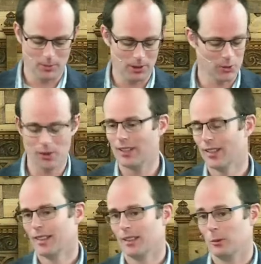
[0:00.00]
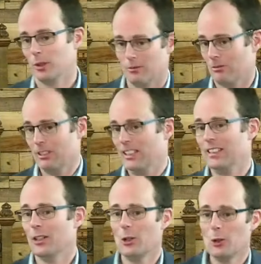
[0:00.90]
Because we, we don't really
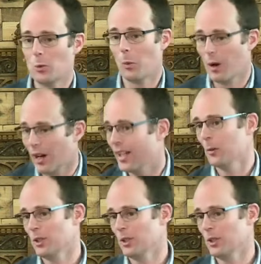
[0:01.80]
know why